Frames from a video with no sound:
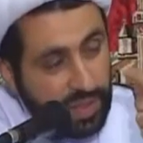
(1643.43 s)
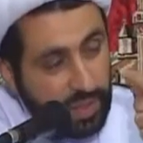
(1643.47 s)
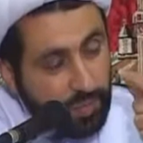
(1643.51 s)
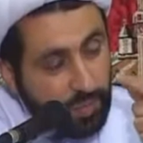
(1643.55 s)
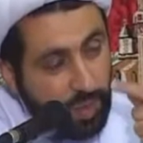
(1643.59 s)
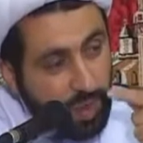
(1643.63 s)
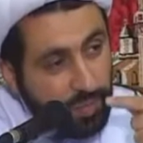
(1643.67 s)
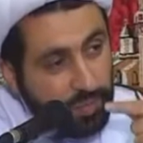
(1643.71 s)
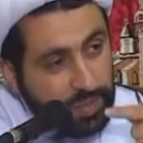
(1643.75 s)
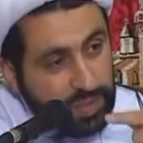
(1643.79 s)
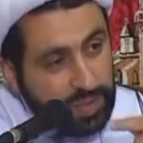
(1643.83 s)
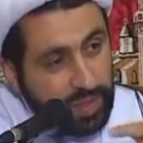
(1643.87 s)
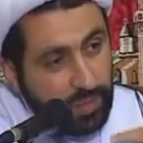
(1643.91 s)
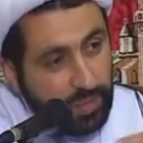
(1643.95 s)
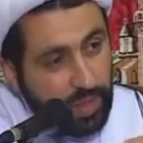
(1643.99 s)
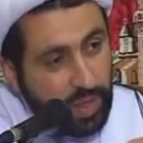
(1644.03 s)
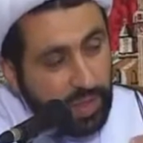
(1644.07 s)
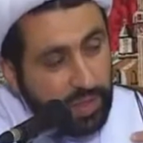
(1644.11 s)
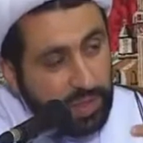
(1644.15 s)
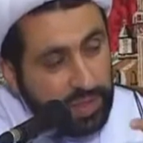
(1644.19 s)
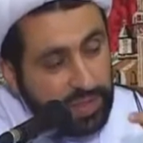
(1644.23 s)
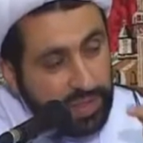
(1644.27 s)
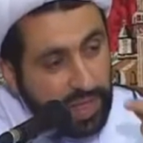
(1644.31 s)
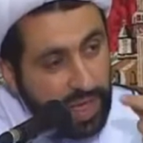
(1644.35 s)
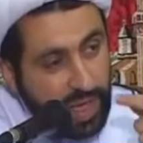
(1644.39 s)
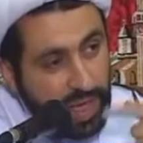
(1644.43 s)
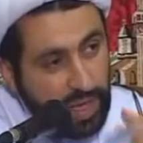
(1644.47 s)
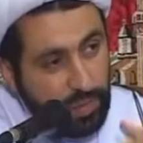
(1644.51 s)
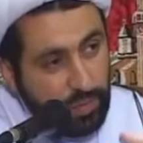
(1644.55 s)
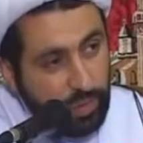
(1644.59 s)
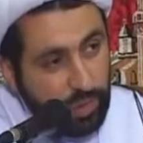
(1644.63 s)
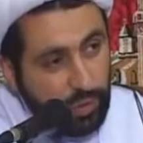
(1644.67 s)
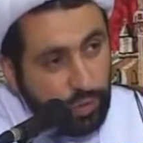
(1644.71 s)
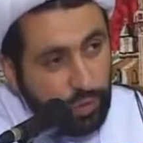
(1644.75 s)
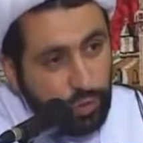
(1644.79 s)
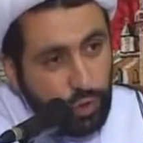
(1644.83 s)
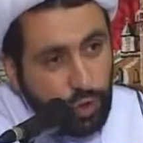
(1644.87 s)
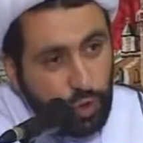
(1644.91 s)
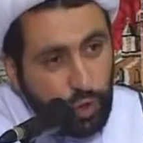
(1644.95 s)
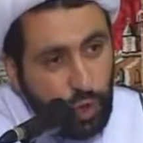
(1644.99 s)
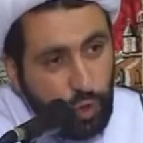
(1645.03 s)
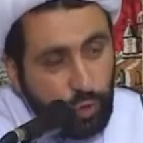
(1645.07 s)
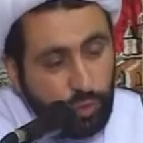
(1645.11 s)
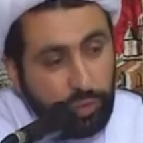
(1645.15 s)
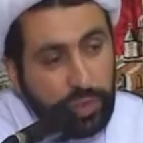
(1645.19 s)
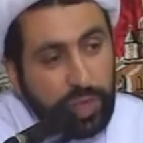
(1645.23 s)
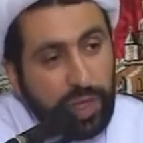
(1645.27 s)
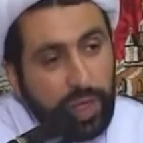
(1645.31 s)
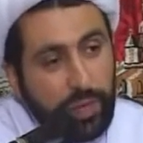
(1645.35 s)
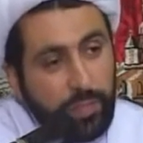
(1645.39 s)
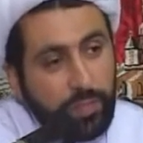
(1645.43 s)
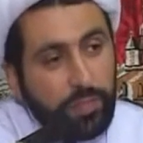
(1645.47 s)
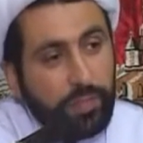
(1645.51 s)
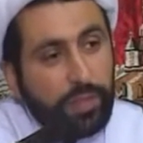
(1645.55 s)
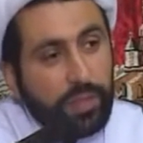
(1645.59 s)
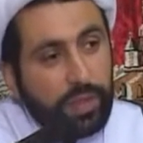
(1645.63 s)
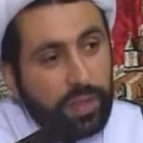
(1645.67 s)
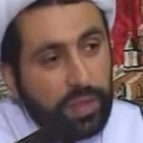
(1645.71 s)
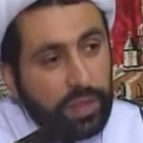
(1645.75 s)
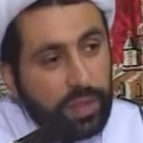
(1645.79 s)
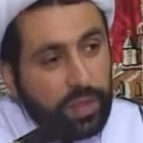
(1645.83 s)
Imam al-Zaman is able to show them